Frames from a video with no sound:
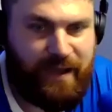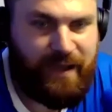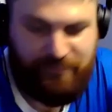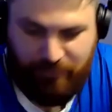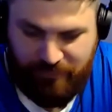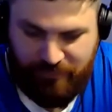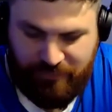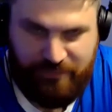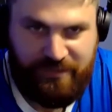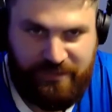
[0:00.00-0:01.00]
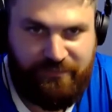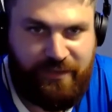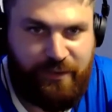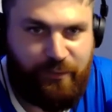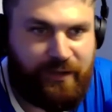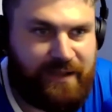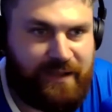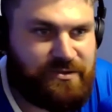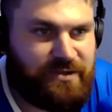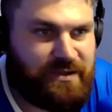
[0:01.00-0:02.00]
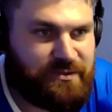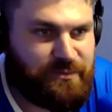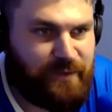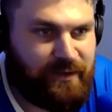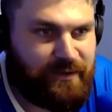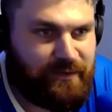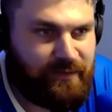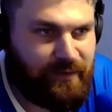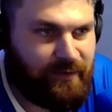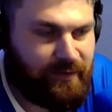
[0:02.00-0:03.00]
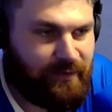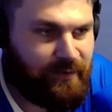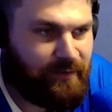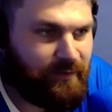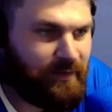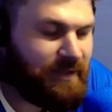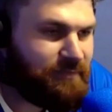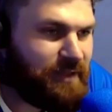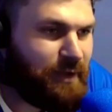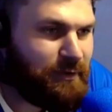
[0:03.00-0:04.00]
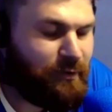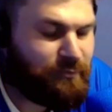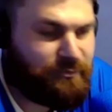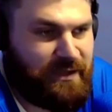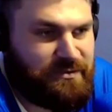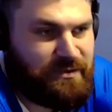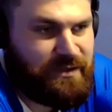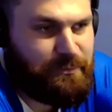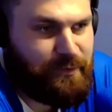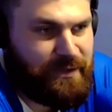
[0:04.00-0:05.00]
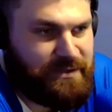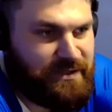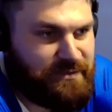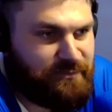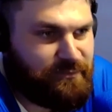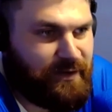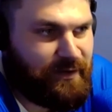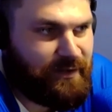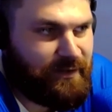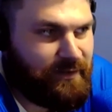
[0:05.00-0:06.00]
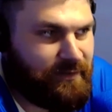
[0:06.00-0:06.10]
games at once, because it was giving the younger lads a chance as well. And even though we lost, and it is only a pre-season friendly,